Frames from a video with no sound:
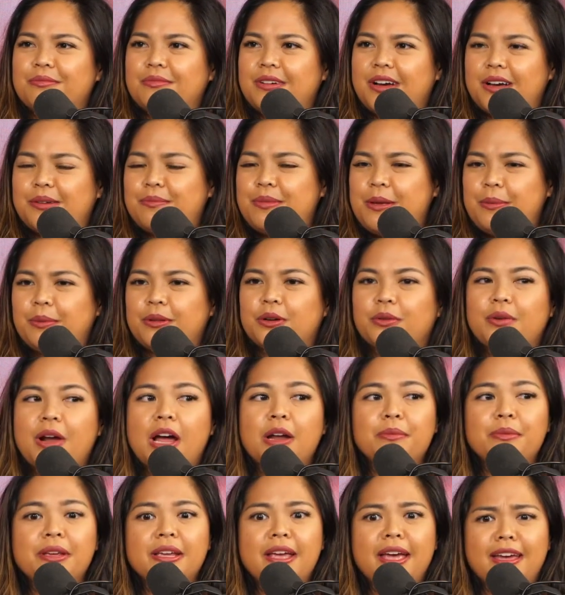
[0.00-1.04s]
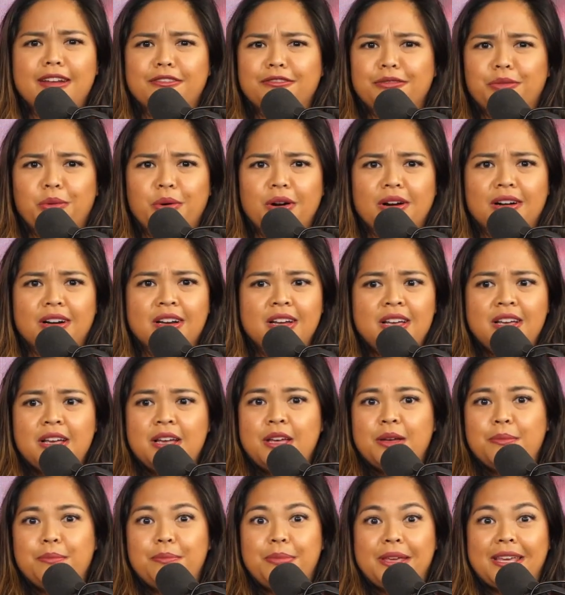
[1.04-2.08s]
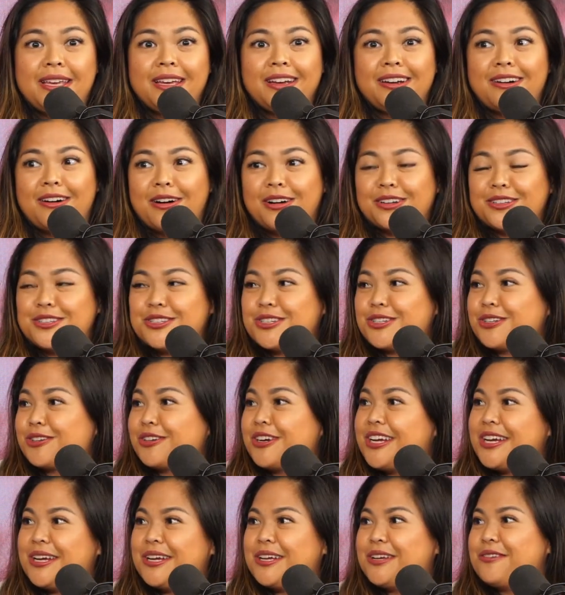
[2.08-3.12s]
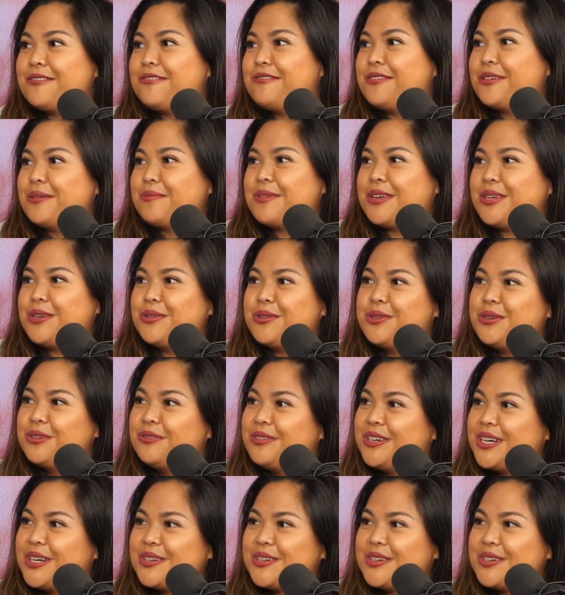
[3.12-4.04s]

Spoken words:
people around me, and for being on screen, filming YouTube videos